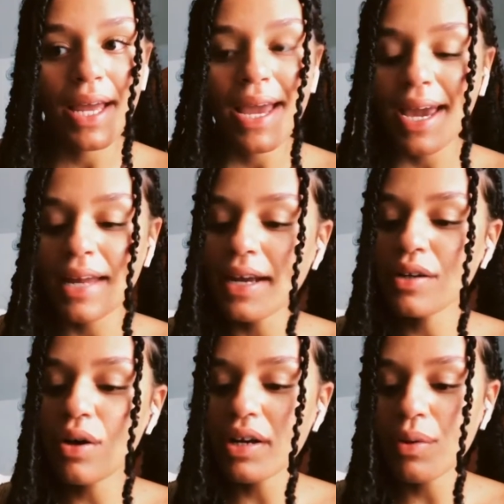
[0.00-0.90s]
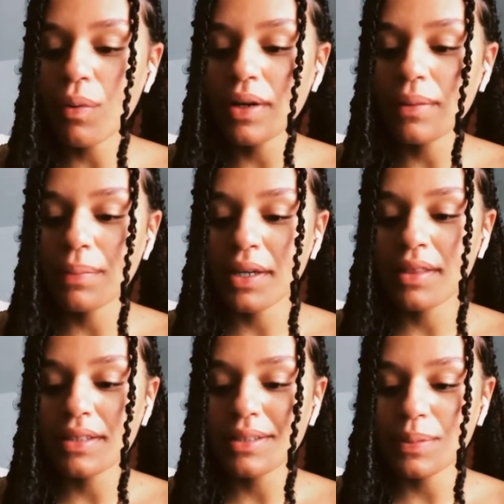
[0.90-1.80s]
And I know I don't want to be in
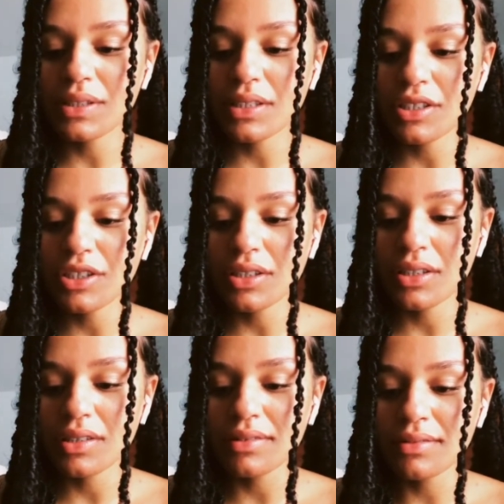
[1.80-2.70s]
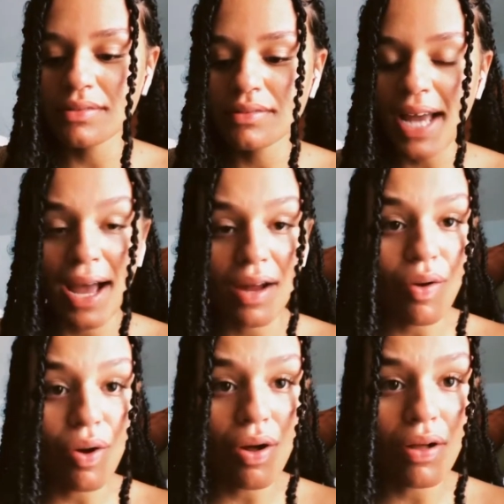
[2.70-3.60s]
this position at
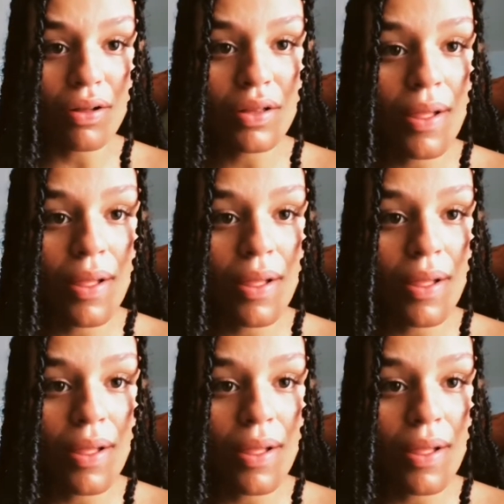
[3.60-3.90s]
all.